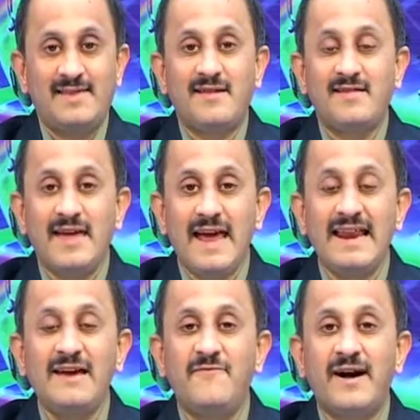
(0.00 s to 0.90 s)
the
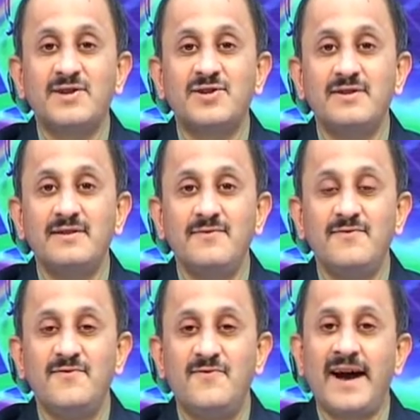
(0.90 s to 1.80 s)
scaling function
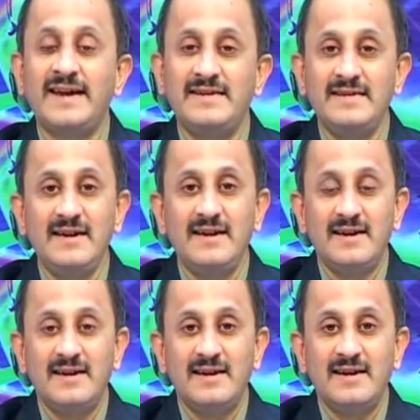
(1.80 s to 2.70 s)
phi t
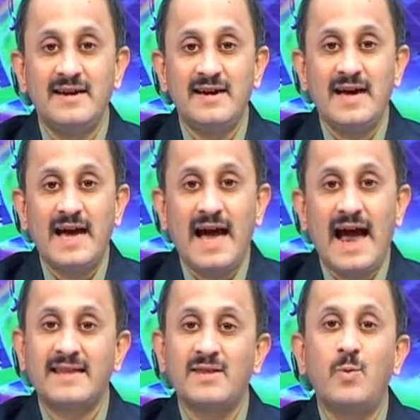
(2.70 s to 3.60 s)

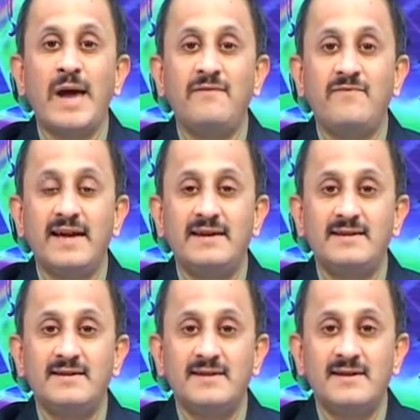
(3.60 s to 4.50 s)
and the
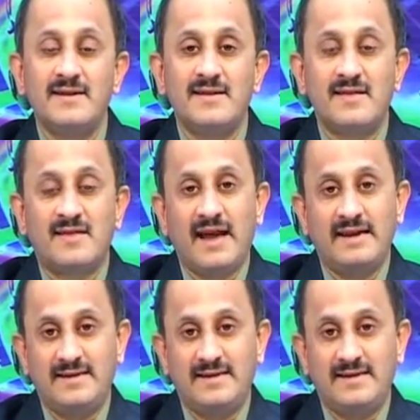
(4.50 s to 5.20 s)
wavelet psi